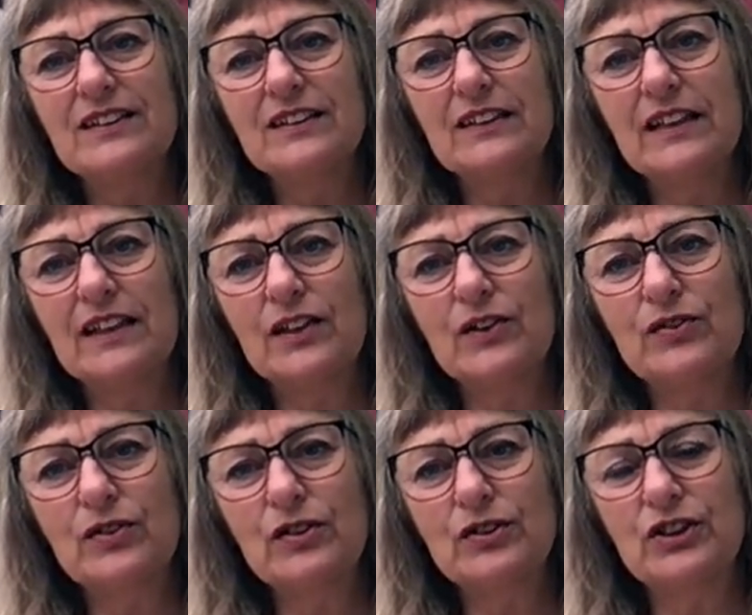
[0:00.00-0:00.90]
she
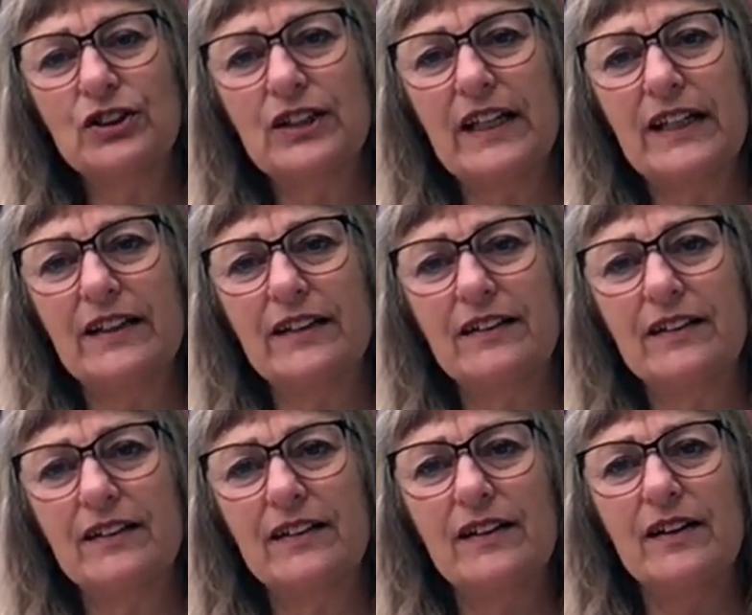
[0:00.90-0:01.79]

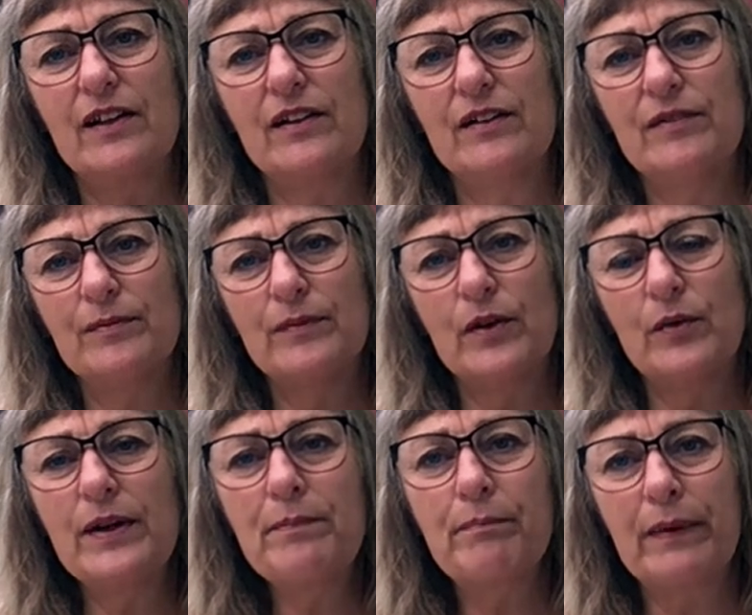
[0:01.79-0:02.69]
crocheted
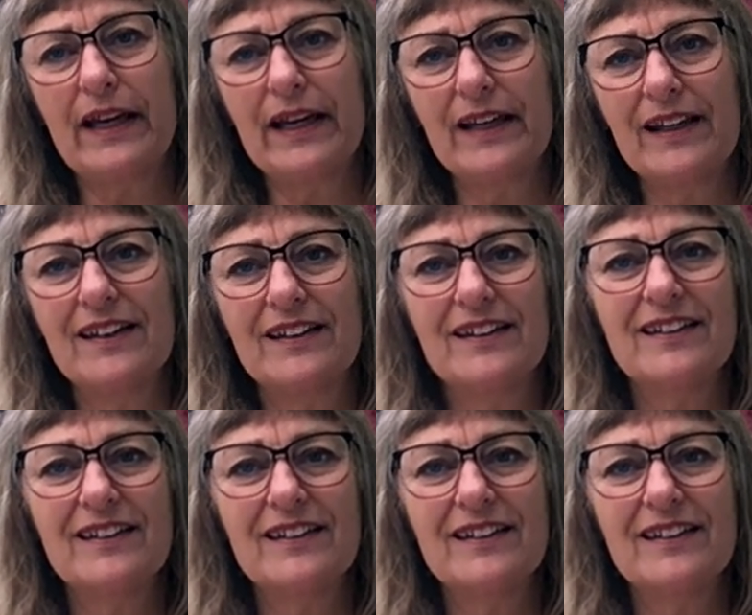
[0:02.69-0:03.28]
ribbing